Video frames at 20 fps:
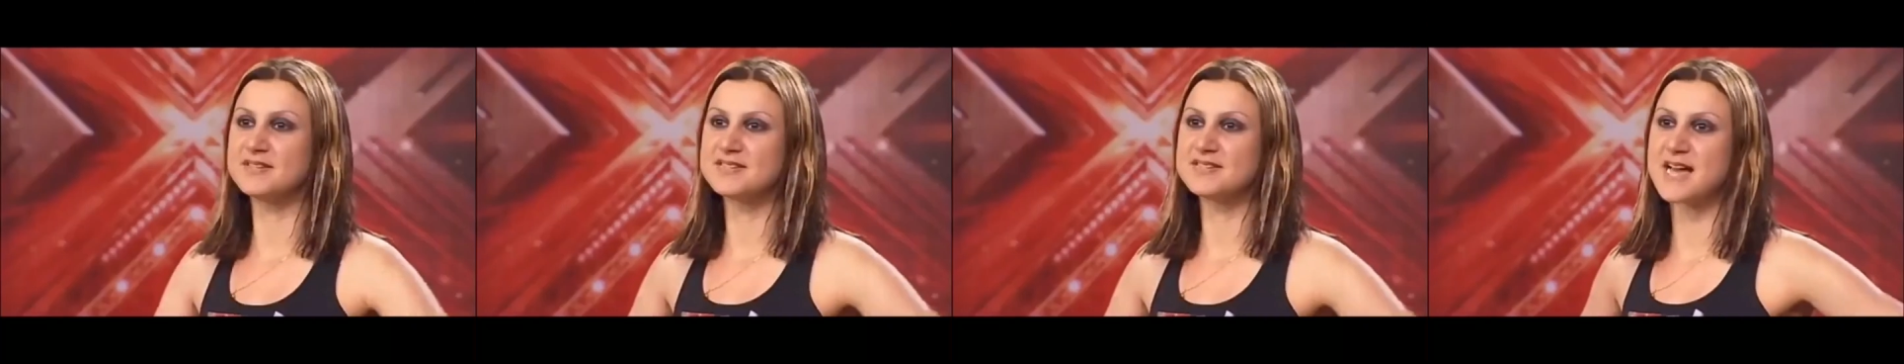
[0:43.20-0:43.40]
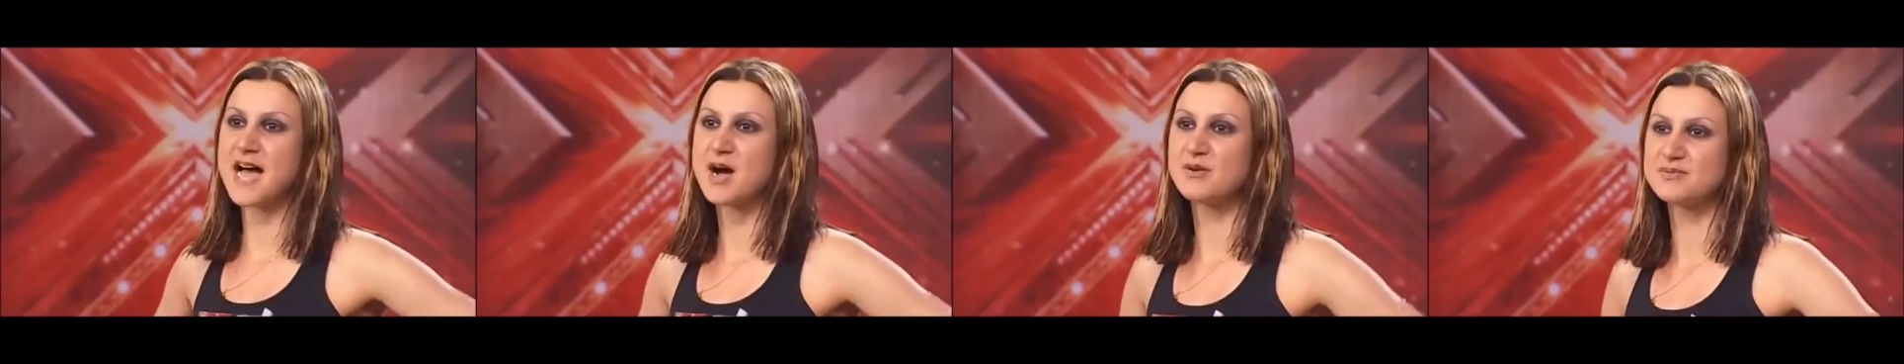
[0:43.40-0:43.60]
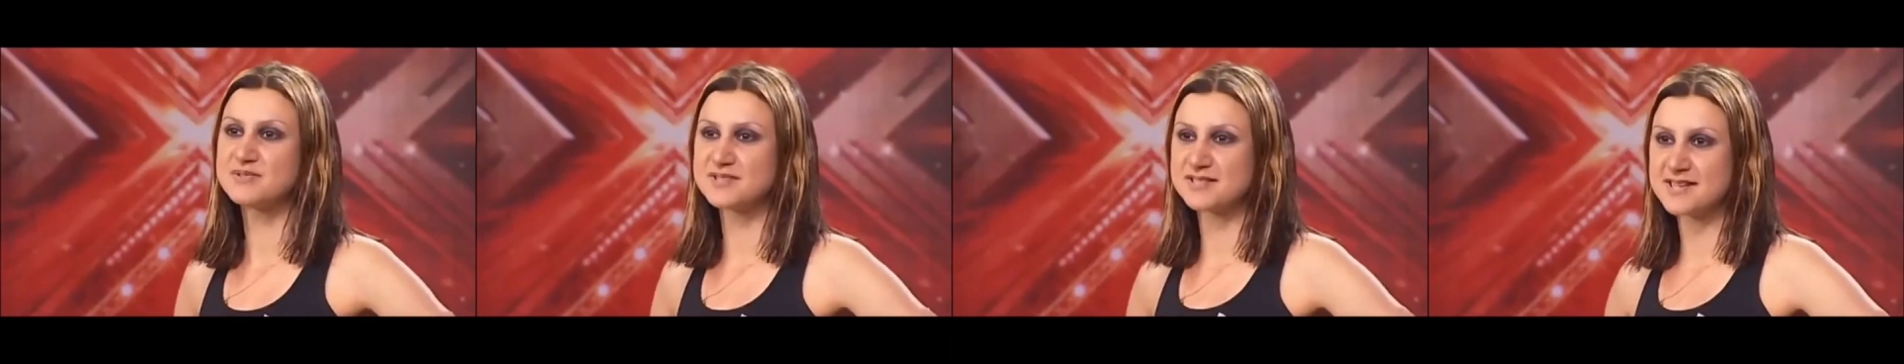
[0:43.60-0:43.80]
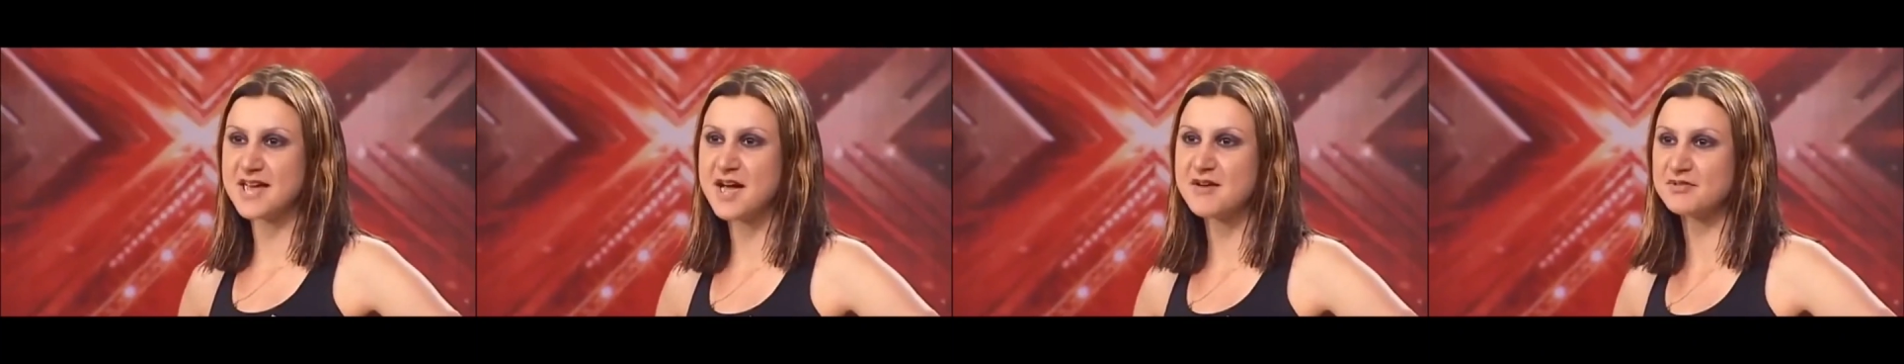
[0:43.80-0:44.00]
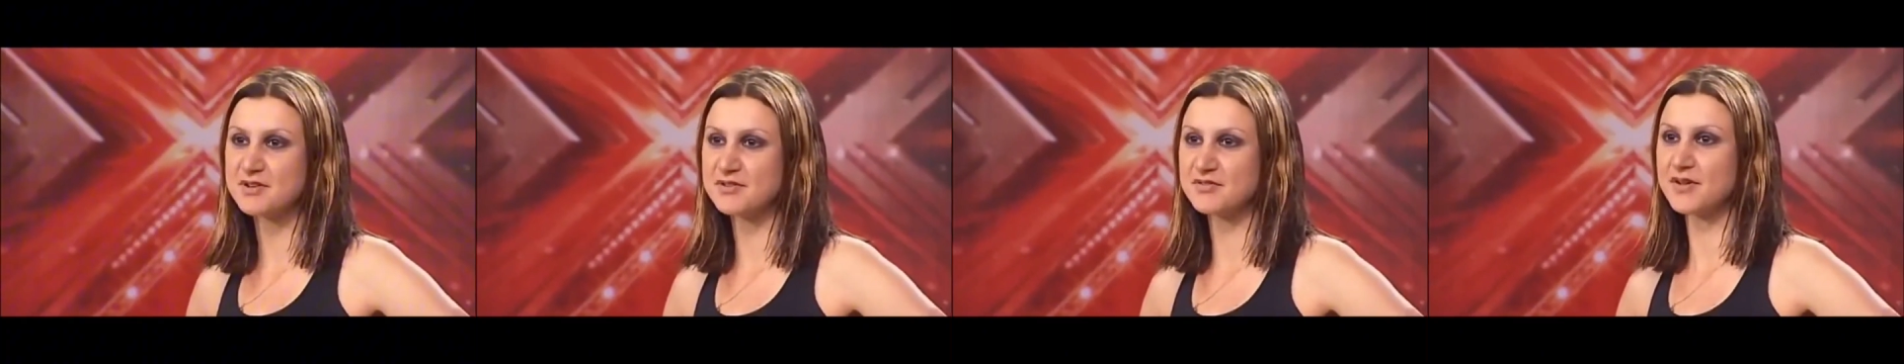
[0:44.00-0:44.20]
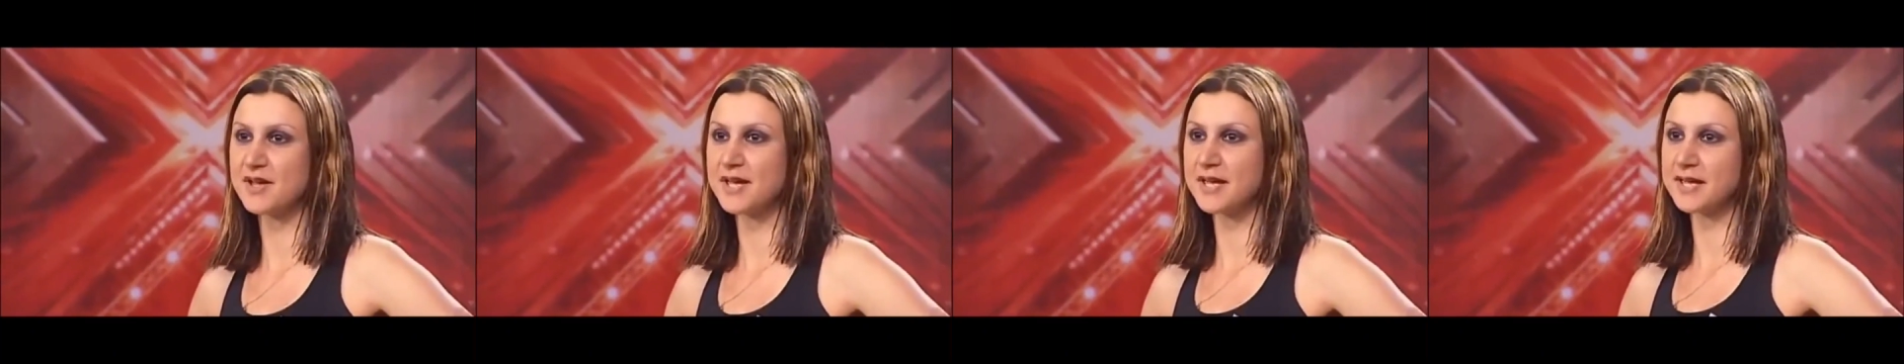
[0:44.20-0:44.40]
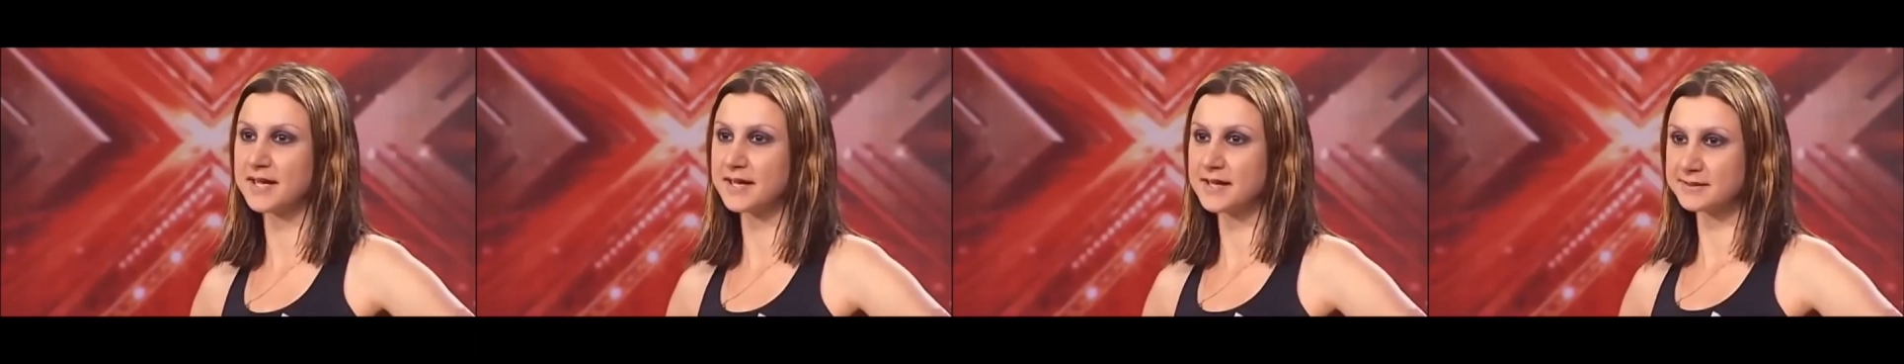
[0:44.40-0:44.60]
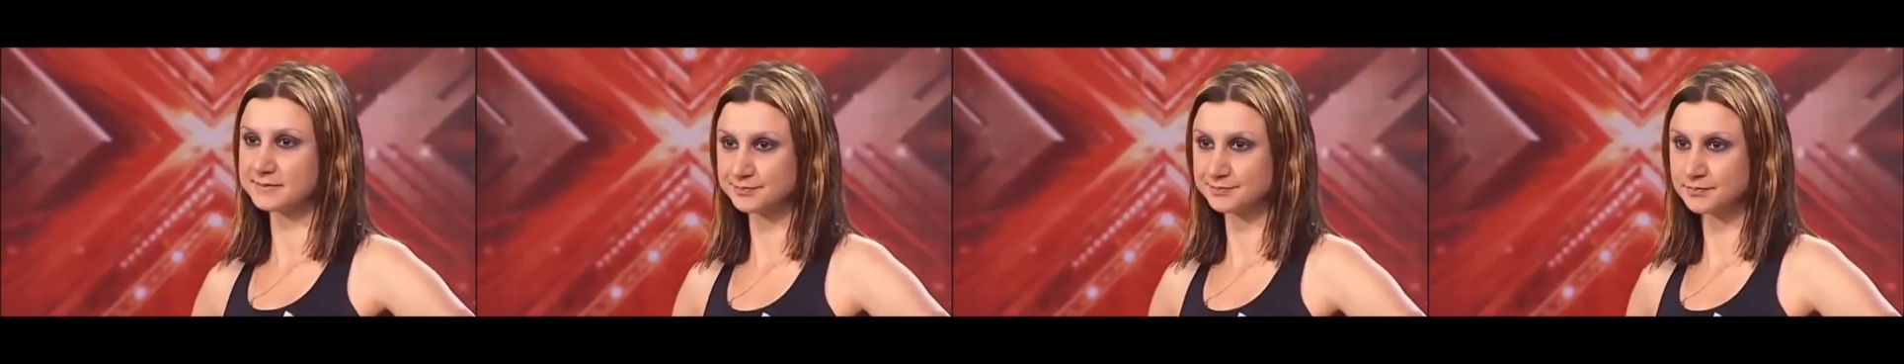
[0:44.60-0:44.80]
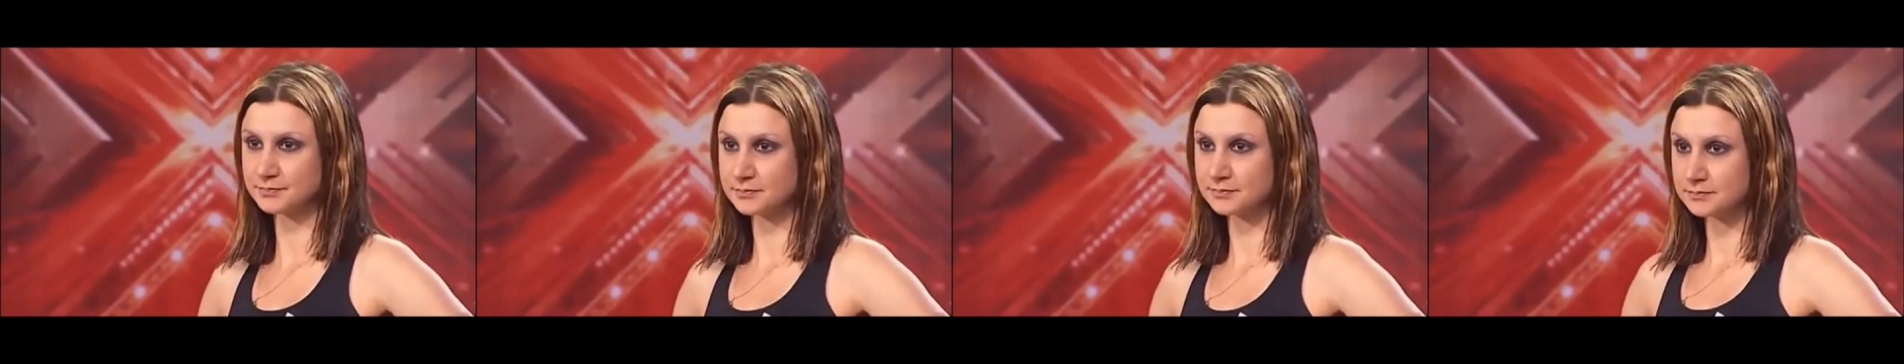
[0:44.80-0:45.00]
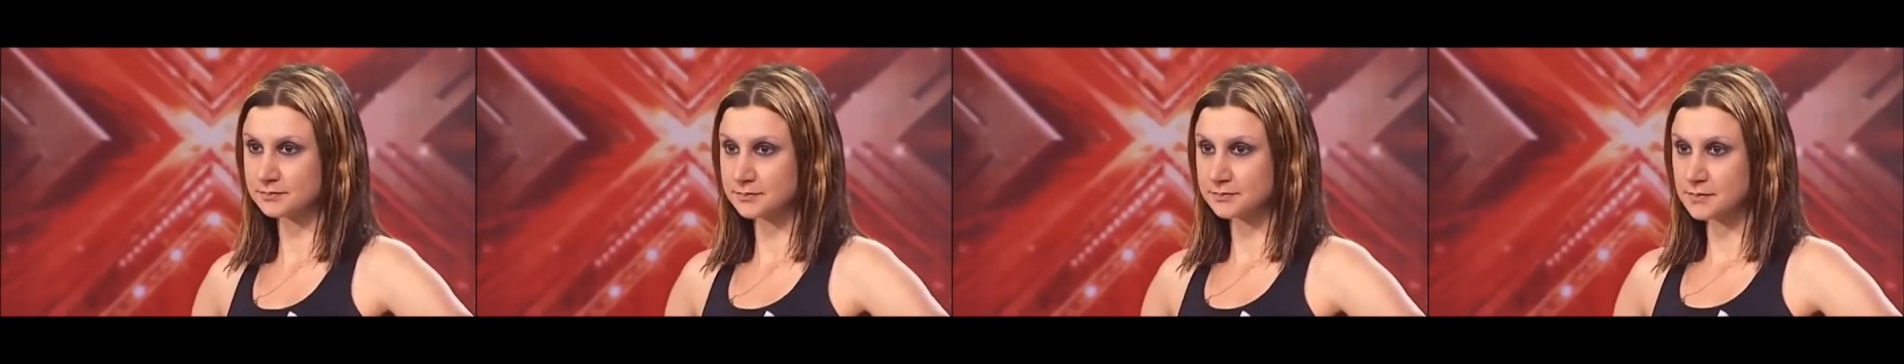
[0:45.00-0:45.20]
the towns and everything.
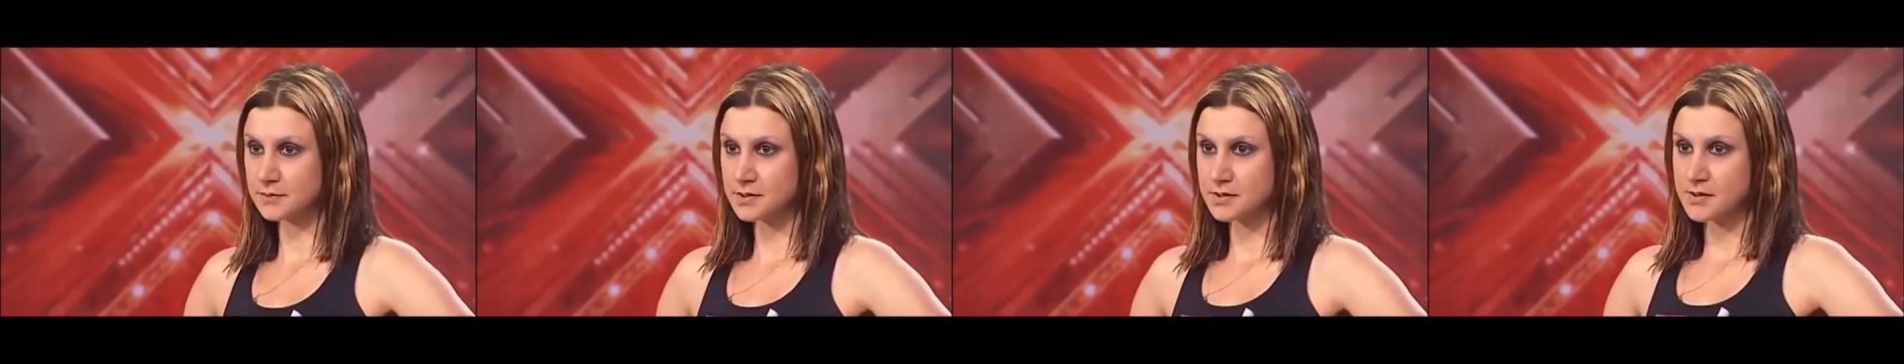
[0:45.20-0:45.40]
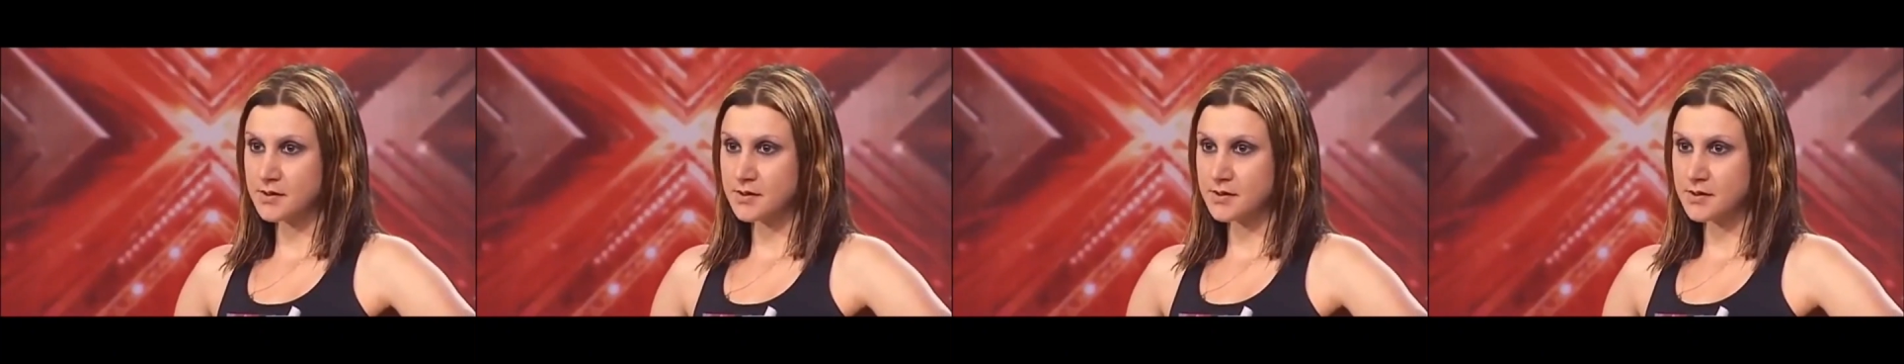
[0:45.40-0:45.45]
Okay.